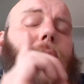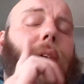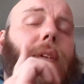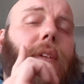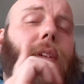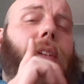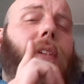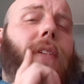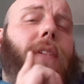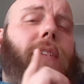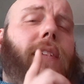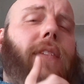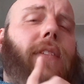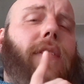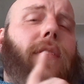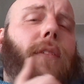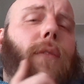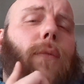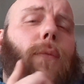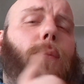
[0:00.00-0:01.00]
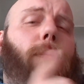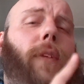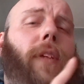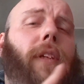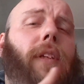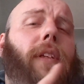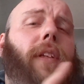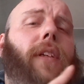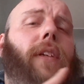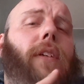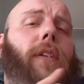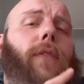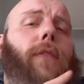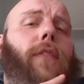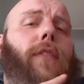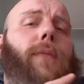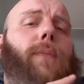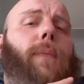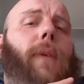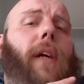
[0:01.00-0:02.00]
here this is a really good
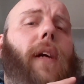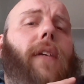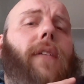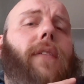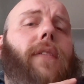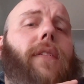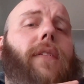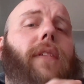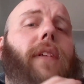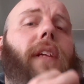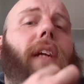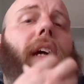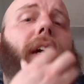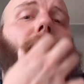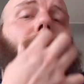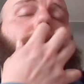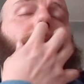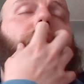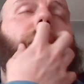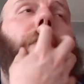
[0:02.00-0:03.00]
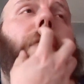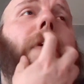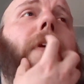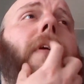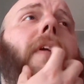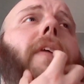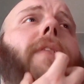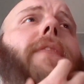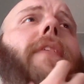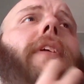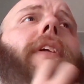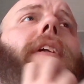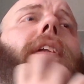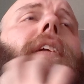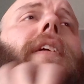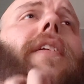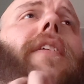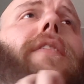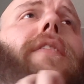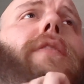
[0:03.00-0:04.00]
response, and I really really
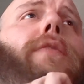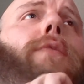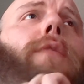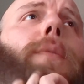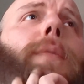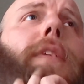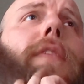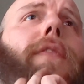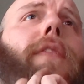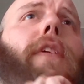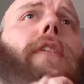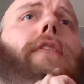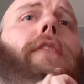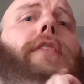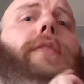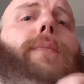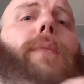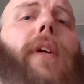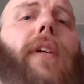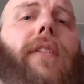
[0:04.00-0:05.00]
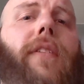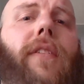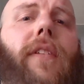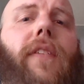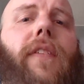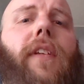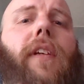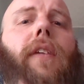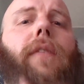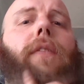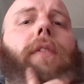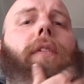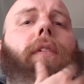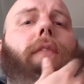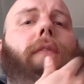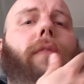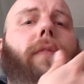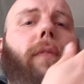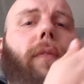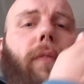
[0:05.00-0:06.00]
like this. Is one of my favorite responses I think I've heard
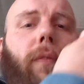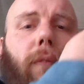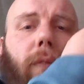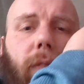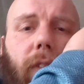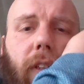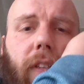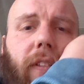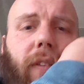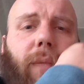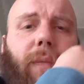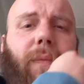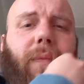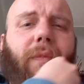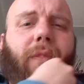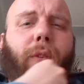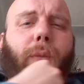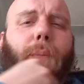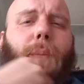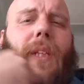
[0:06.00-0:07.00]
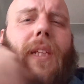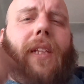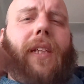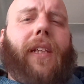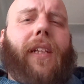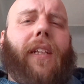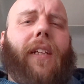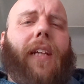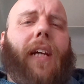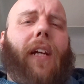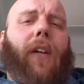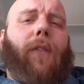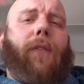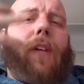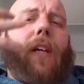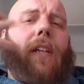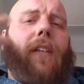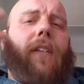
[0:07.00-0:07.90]
of, because for me it kind of